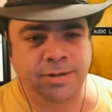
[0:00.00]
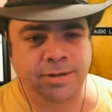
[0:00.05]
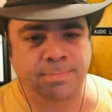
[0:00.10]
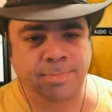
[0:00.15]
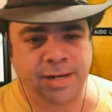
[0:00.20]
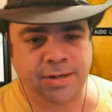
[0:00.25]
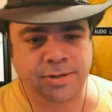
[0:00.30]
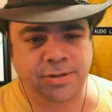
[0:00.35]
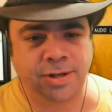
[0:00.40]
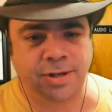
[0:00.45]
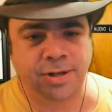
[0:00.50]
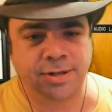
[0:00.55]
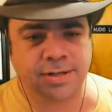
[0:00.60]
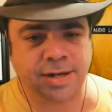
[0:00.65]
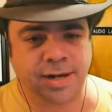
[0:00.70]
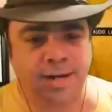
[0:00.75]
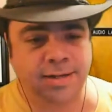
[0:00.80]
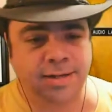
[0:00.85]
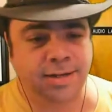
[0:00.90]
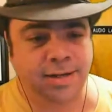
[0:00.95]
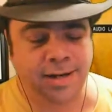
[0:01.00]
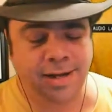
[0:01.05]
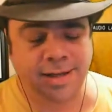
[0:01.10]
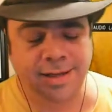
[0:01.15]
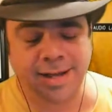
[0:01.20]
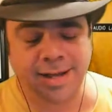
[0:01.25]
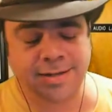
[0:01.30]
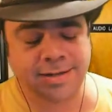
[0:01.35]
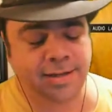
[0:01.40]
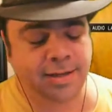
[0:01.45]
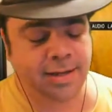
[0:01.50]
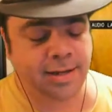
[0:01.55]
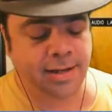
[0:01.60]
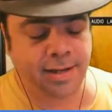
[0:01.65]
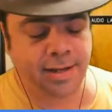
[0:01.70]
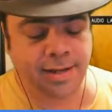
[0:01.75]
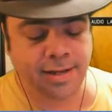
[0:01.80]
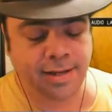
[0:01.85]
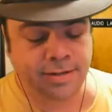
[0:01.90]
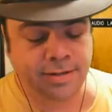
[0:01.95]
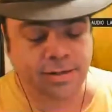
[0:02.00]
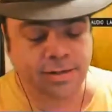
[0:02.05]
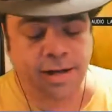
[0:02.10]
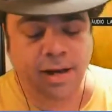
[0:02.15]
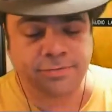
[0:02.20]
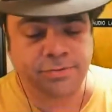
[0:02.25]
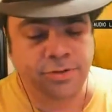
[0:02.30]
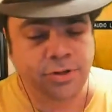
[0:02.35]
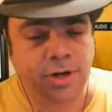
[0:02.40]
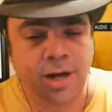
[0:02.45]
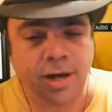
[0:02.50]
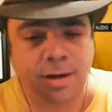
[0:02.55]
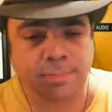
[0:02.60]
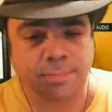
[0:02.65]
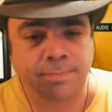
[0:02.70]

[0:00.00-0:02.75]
Based on this, it's a tough job.